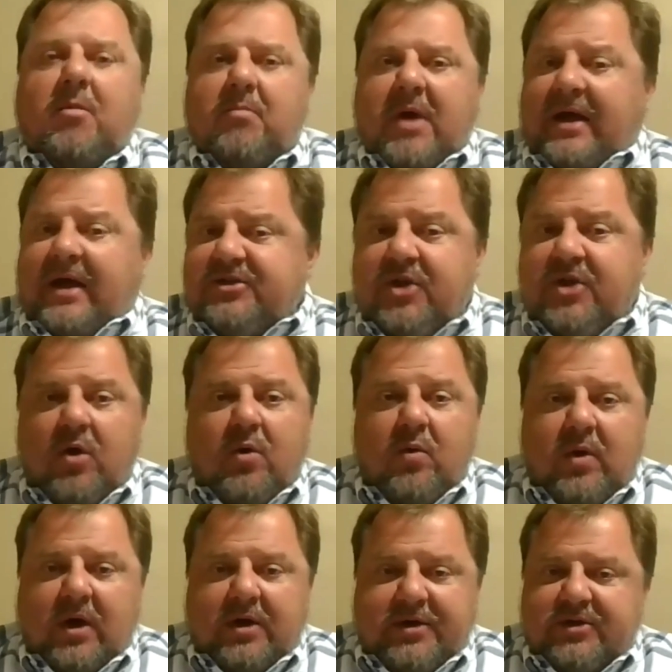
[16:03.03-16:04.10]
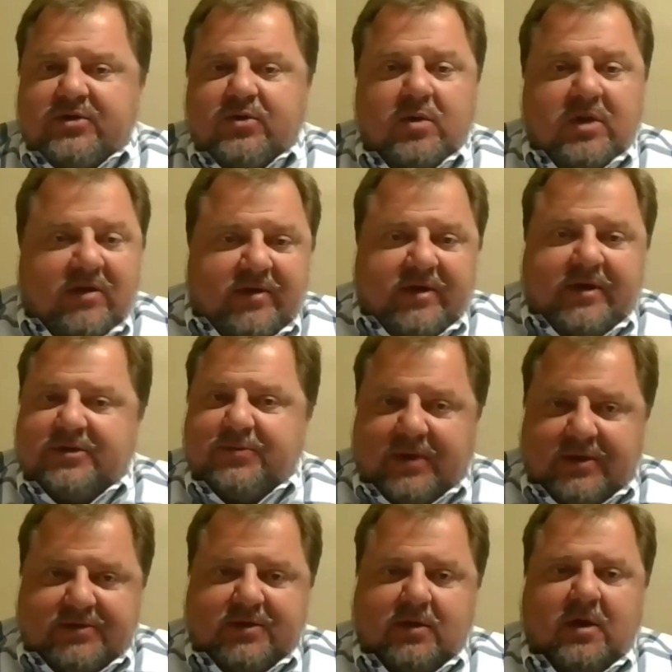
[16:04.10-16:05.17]
has no additional living
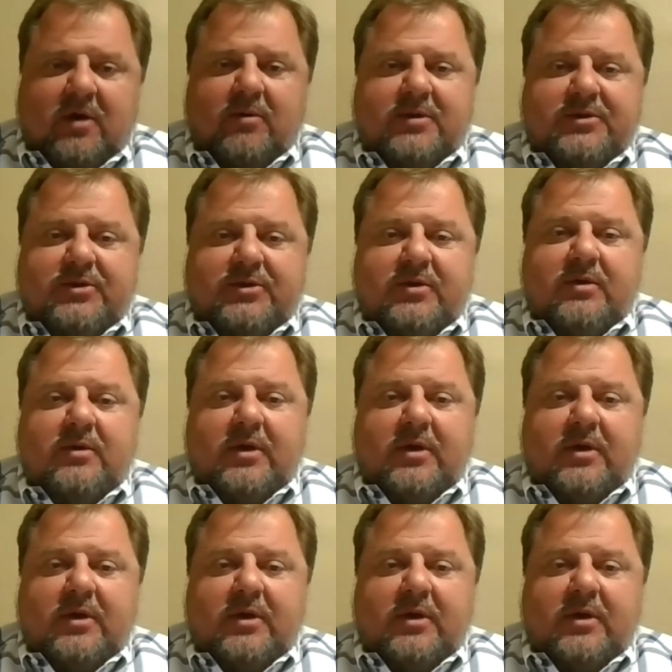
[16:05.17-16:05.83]
expense allowance.